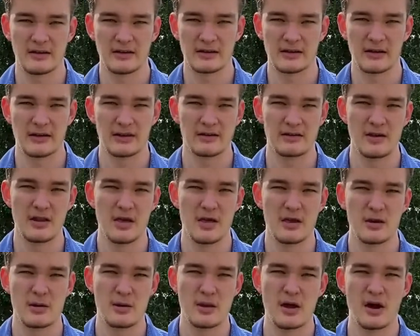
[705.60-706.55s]
again,
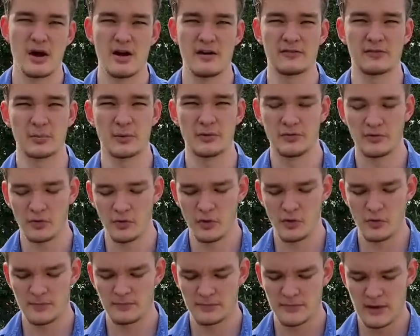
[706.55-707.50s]
knives
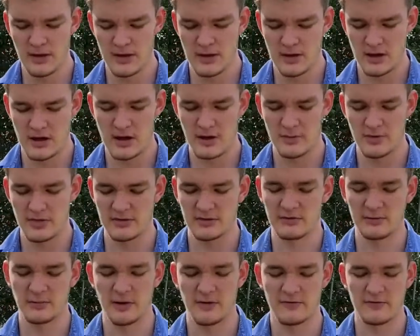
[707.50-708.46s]
before, but this
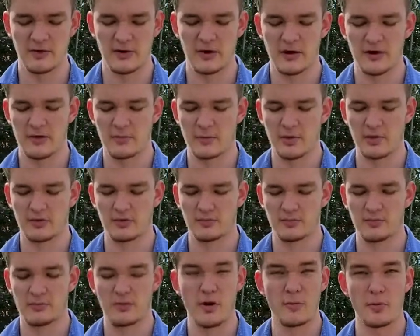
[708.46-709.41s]
is by far the
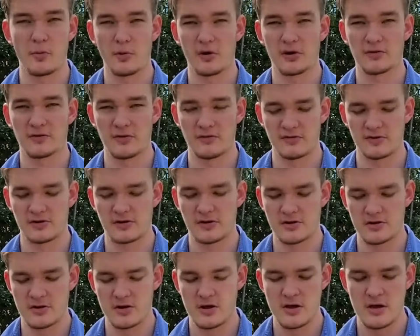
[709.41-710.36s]
most proper one I've ever
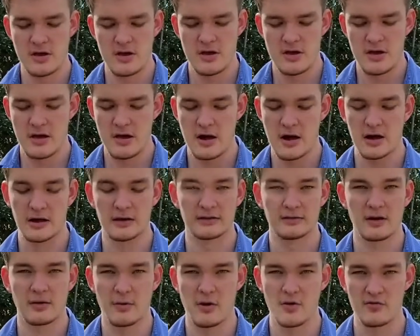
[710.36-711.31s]
done.
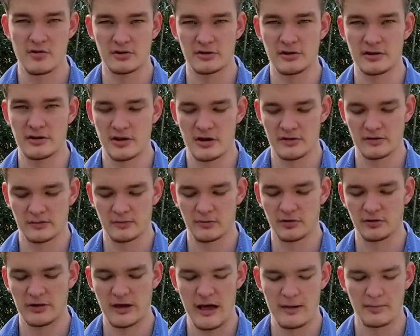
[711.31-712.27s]
It's come out really nice, I'm
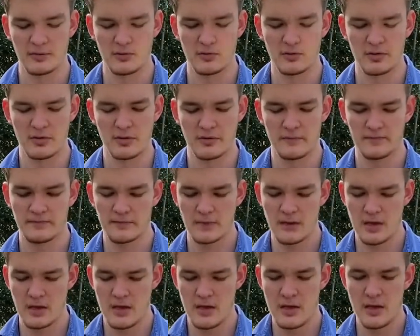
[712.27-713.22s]
really happy with it.
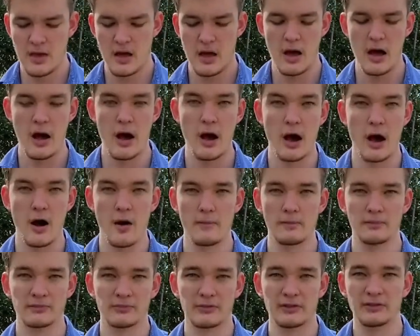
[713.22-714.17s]

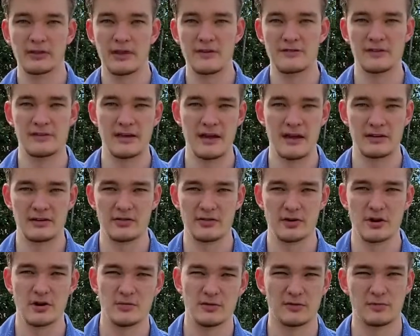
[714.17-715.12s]
Leave it down in
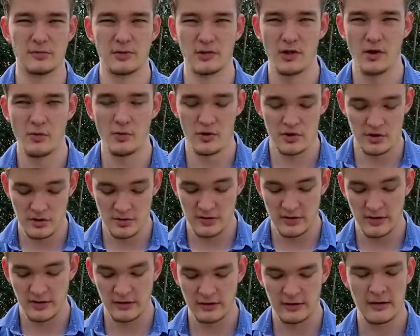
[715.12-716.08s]
the comments below what you
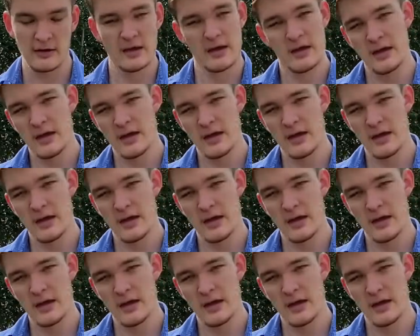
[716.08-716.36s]
think.